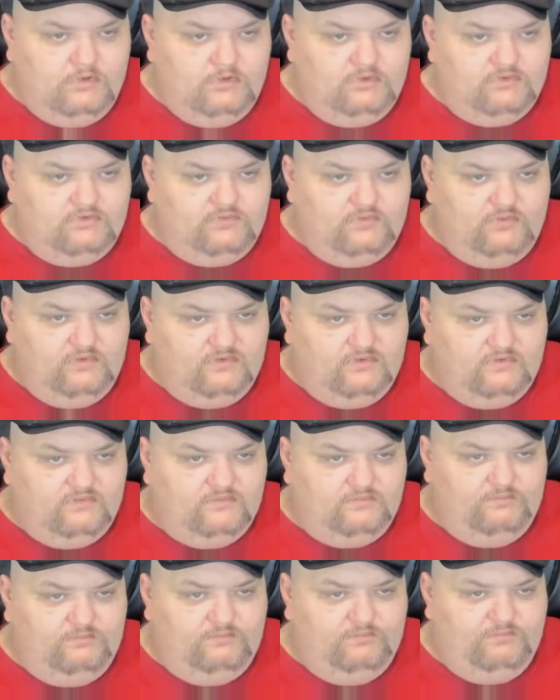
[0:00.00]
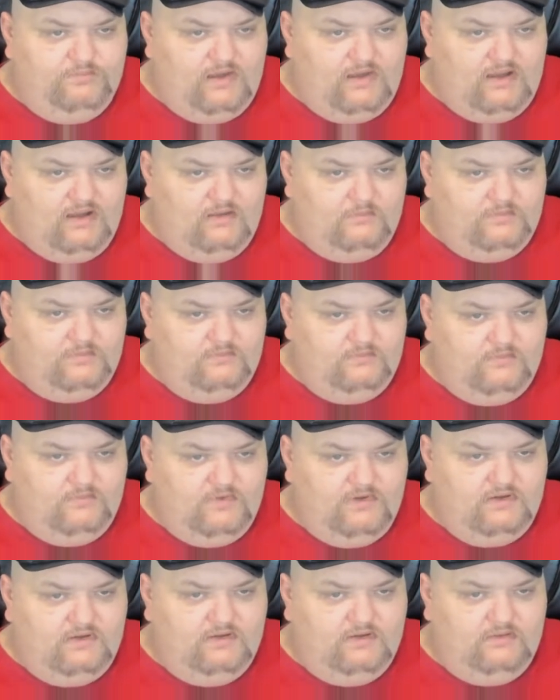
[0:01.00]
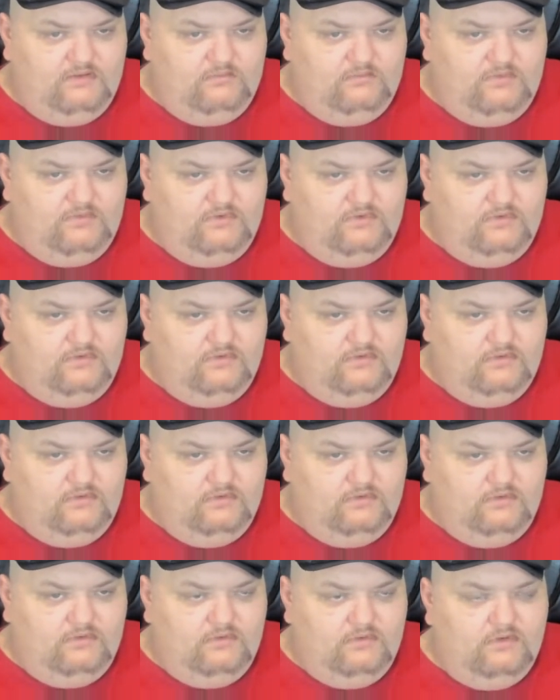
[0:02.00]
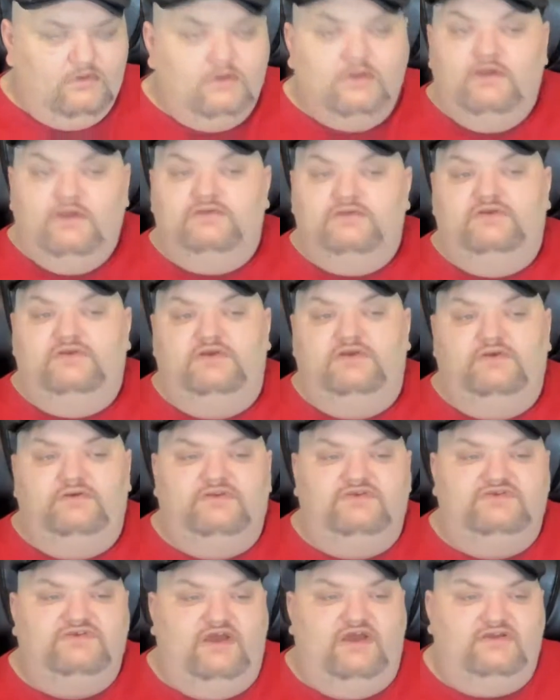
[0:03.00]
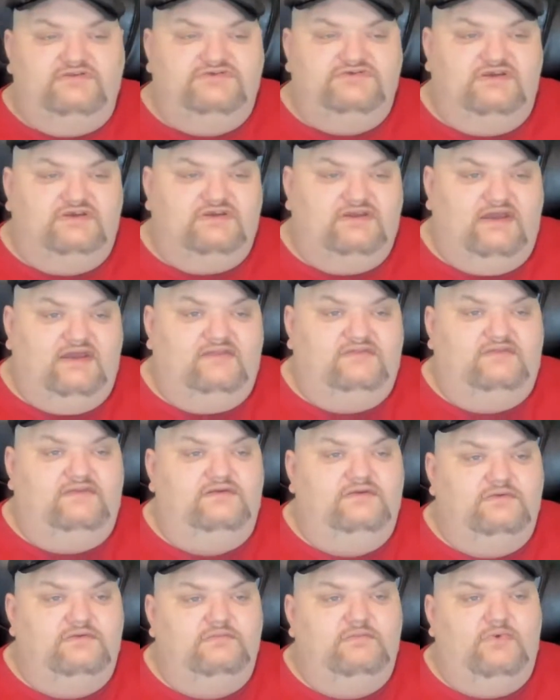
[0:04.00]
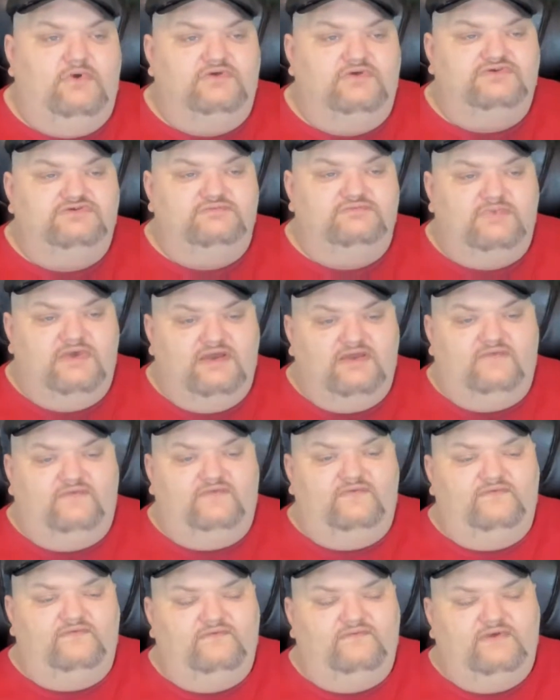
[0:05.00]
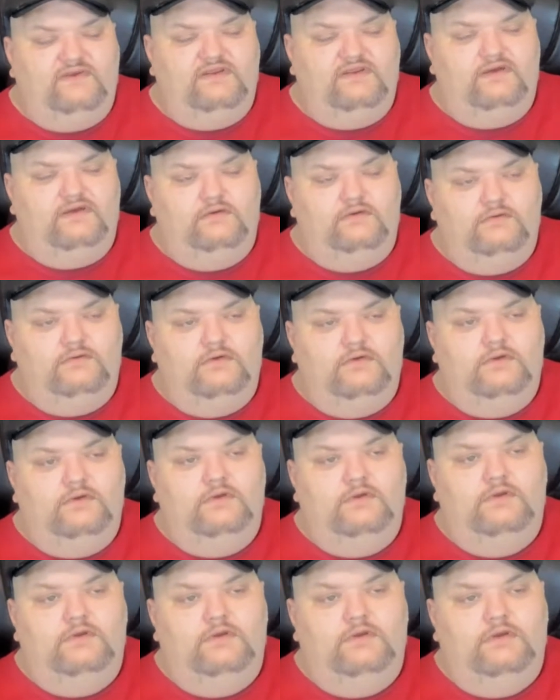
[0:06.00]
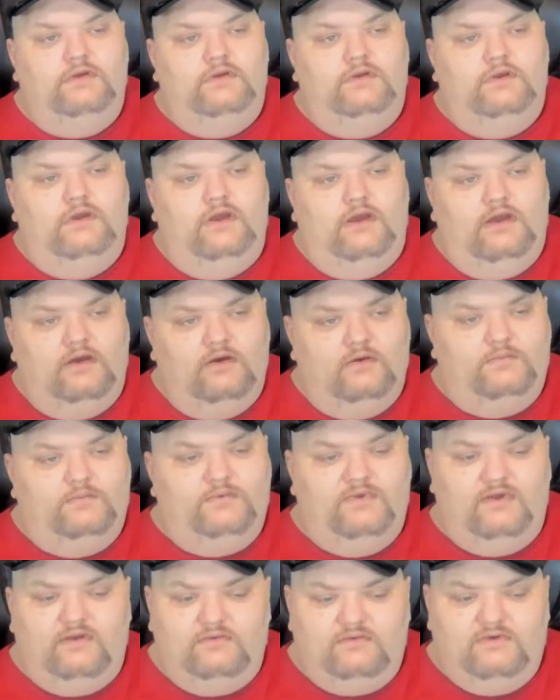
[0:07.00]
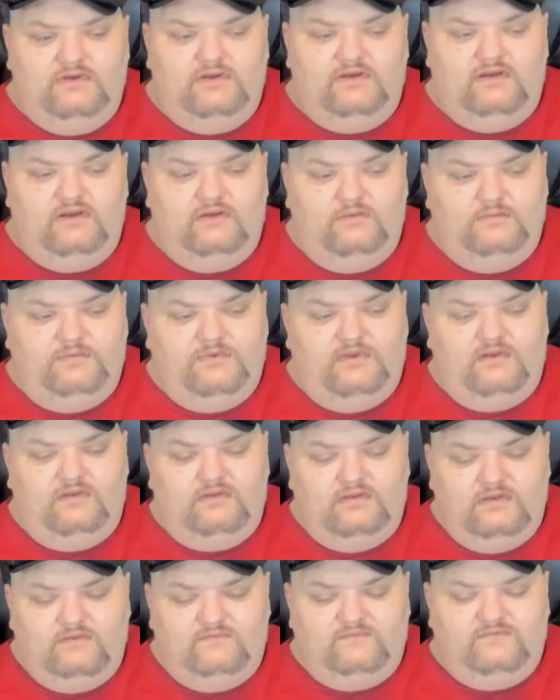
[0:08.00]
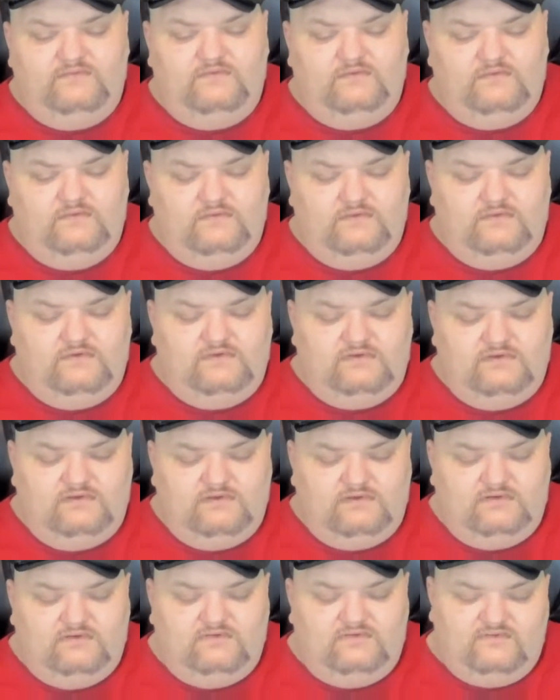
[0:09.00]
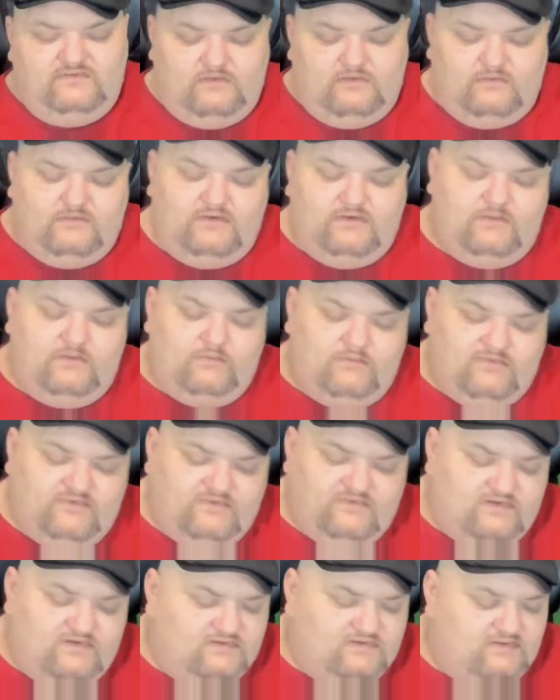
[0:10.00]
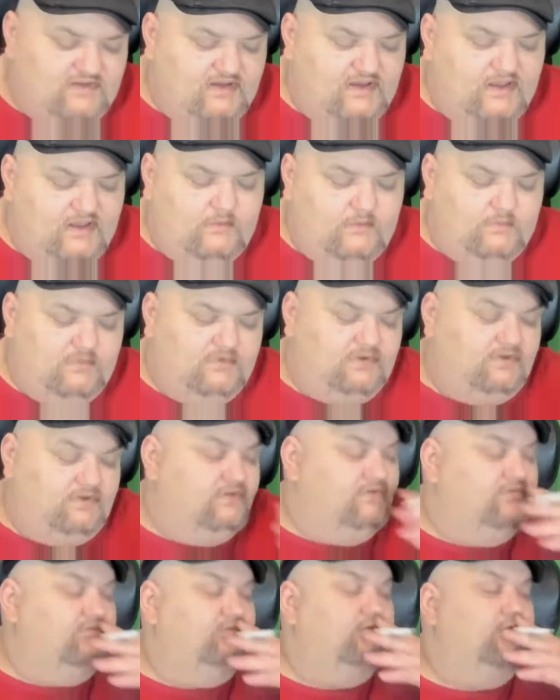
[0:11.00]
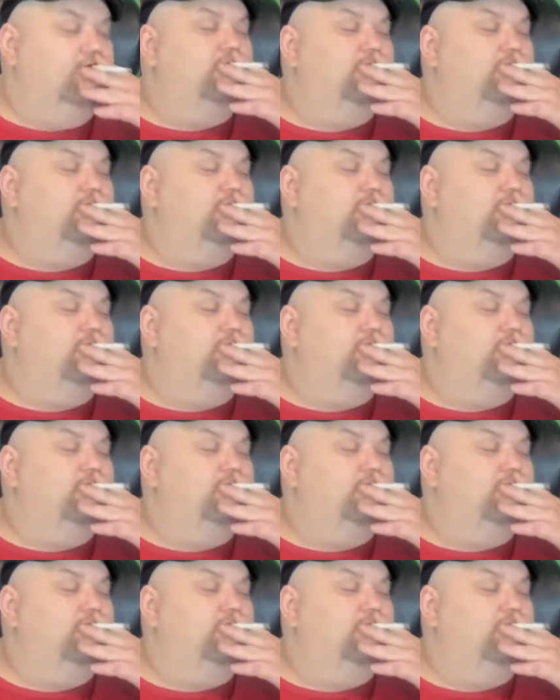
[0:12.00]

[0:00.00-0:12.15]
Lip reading: Twitter's bopping right now, man. Dude, did y'all check out the new Marshall Manson video? I hope y'all did. I hope y'all left in the show today and went and checked that out because